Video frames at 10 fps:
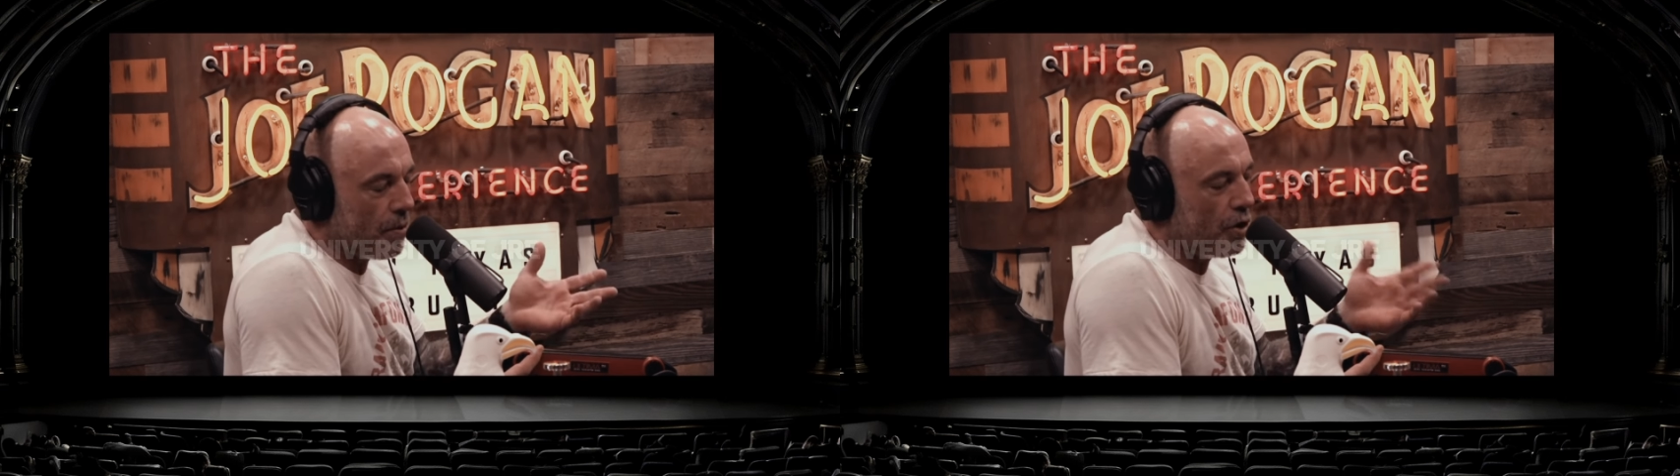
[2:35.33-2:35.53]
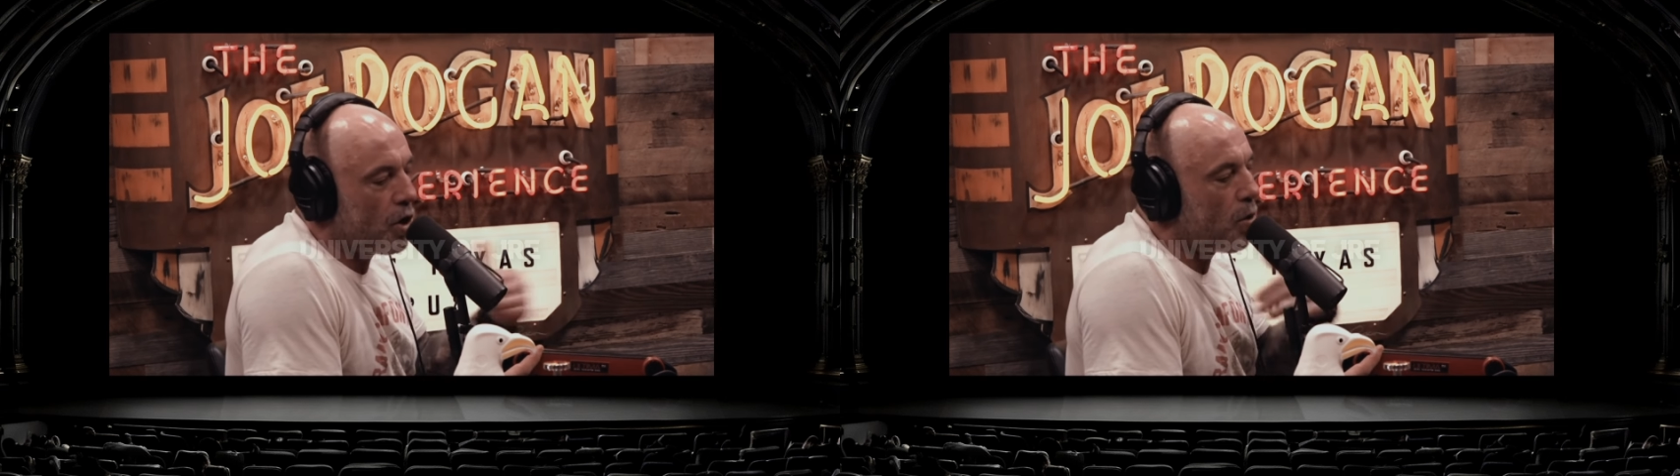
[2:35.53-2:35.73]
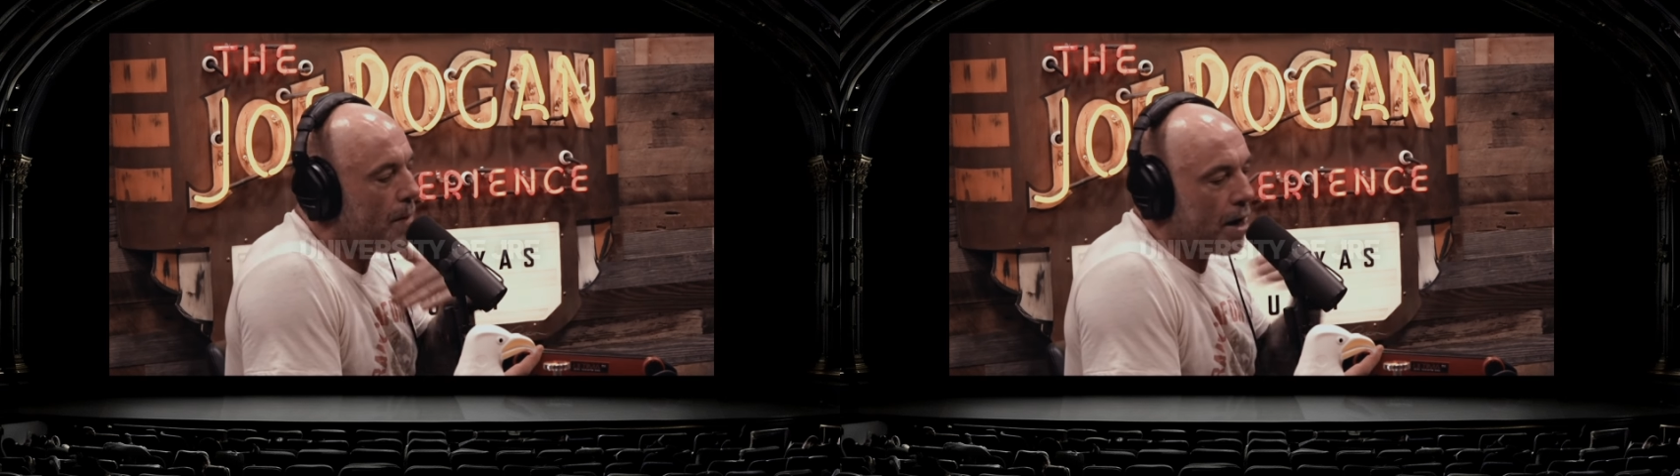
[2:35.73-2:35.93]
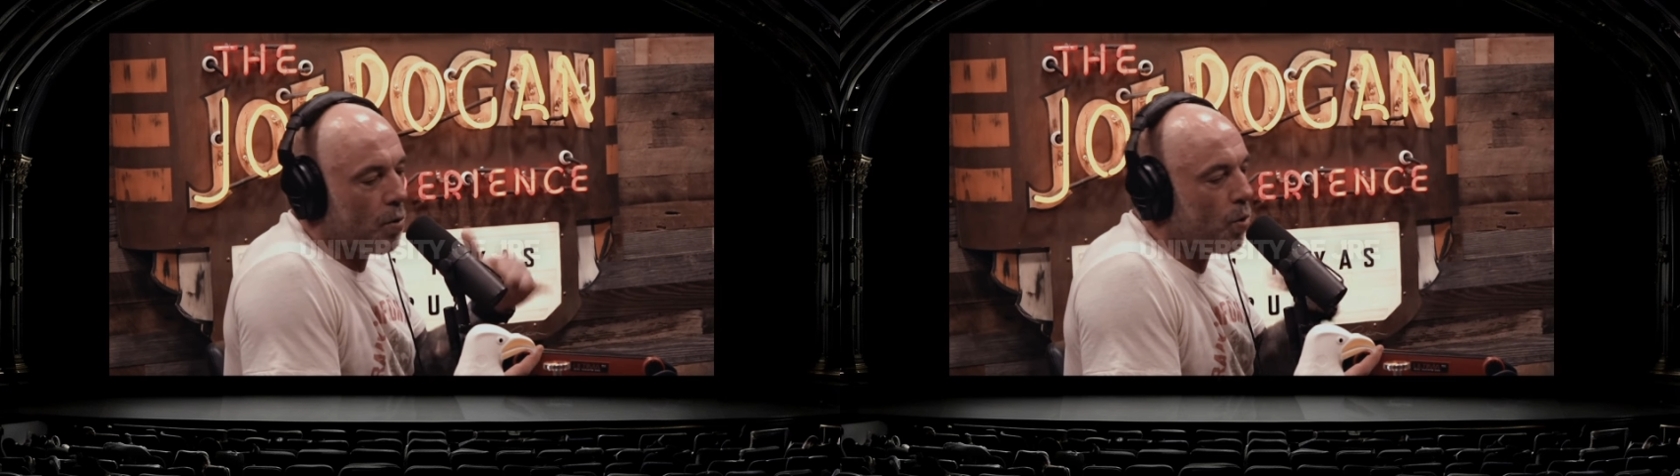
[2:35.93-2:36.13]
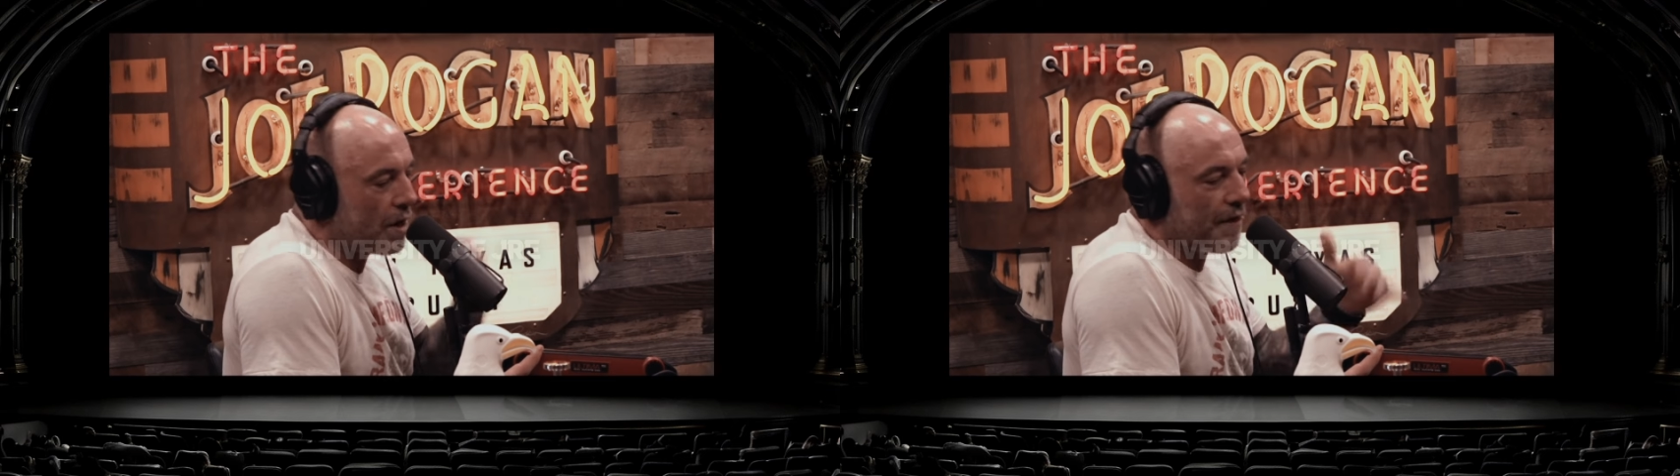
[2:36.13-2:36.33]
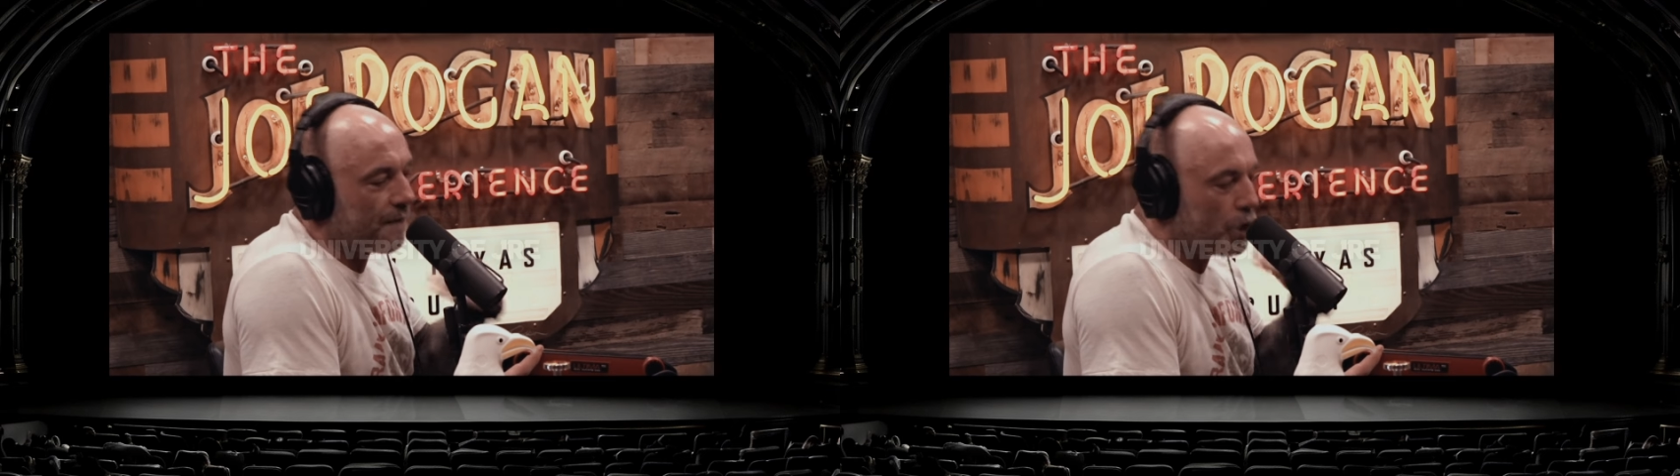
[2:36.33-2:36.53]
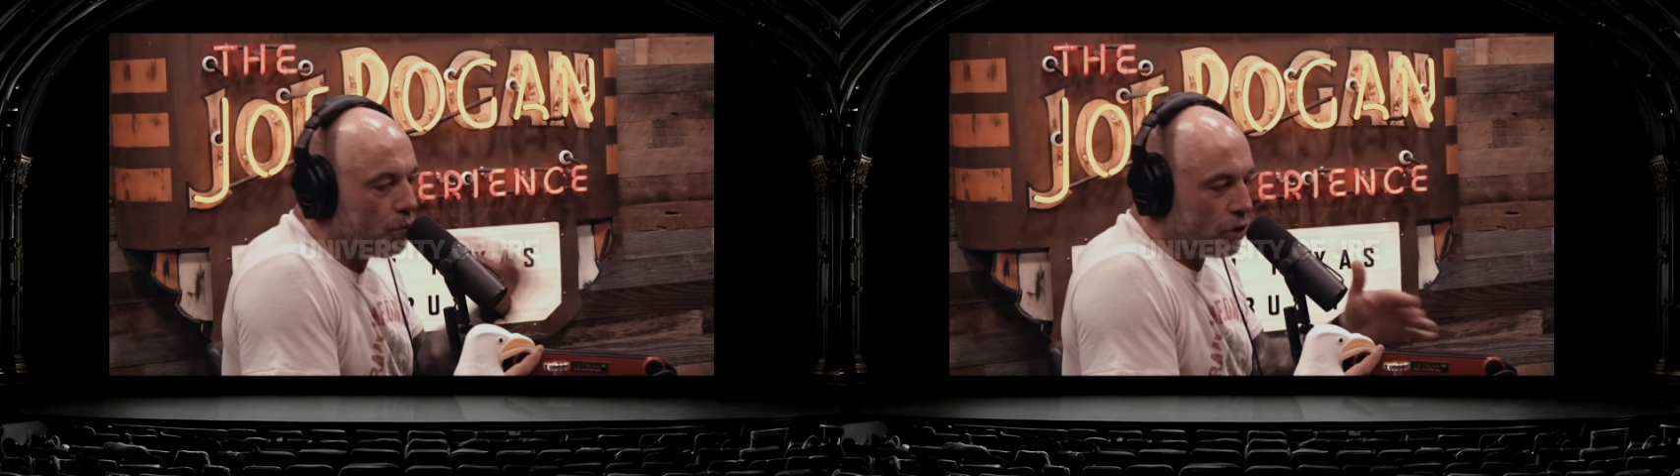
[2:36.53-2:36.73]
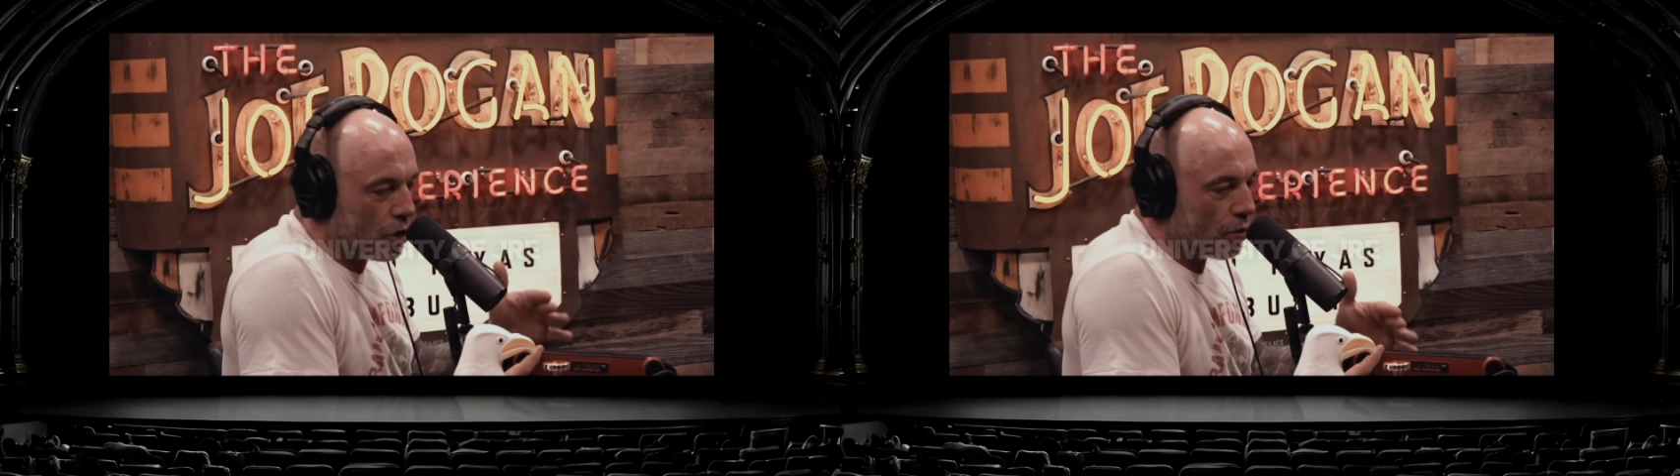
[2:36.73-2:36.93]
no matter what the
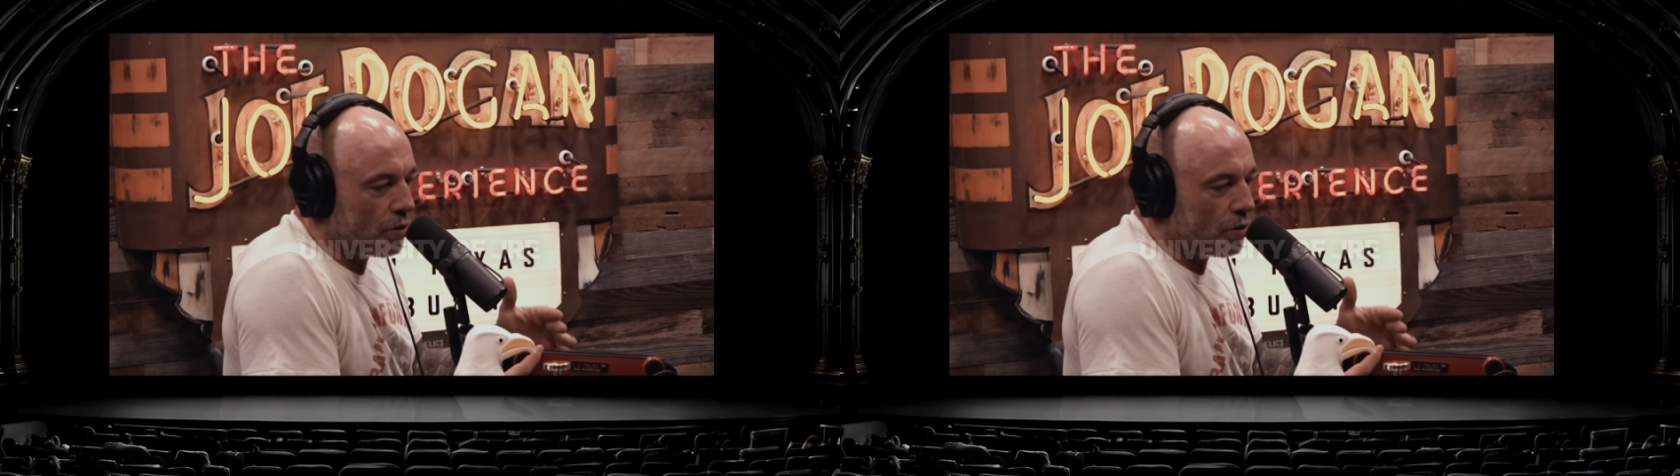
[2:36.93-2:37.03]
you do,